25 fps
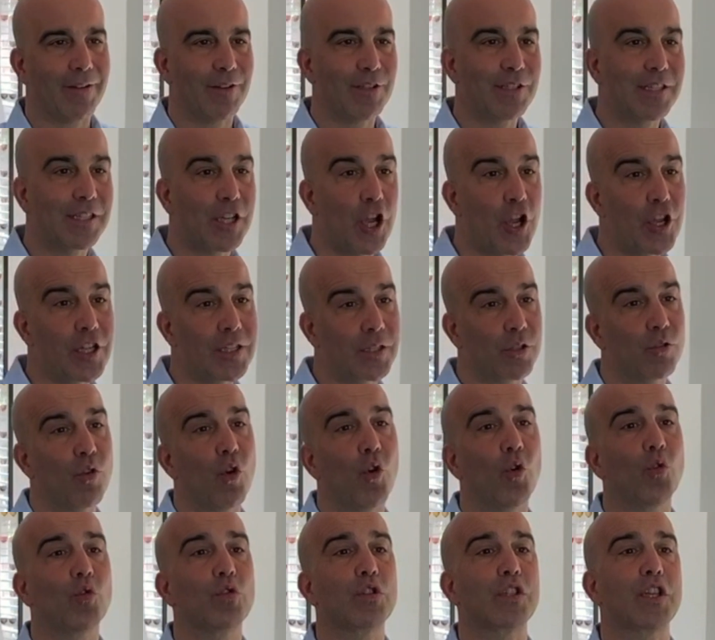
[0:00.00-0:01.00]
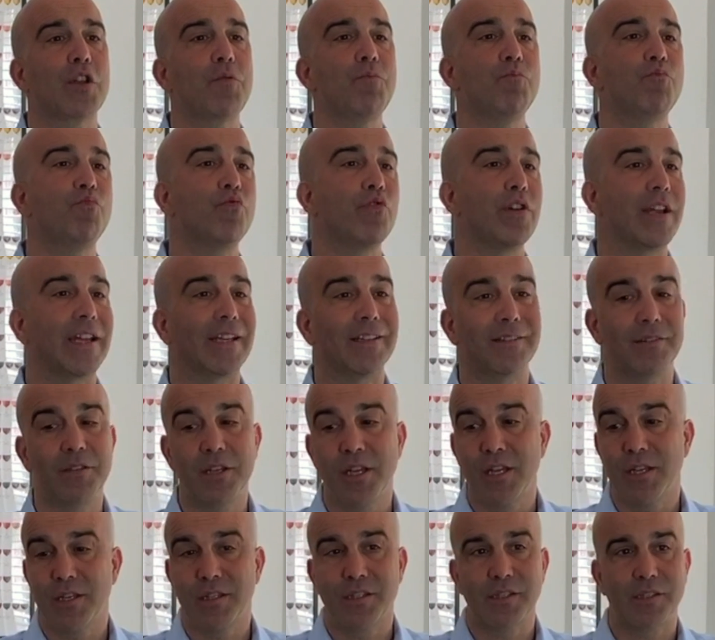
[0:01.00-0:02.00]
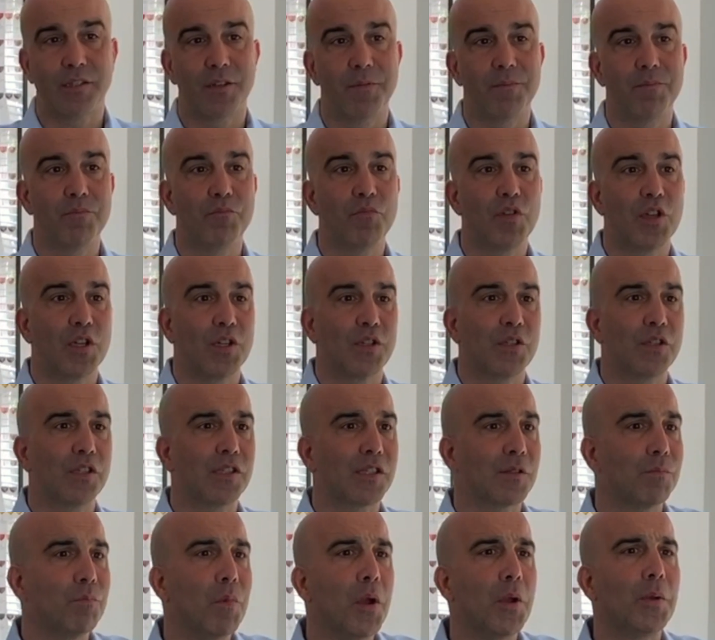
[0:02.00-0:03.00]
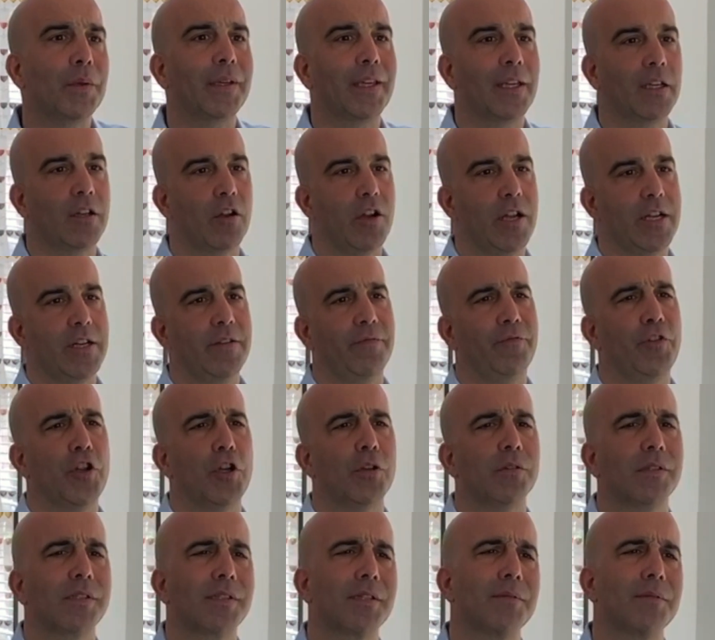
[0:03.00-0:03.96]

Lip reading: it's going to also bring some smoky kind of notes,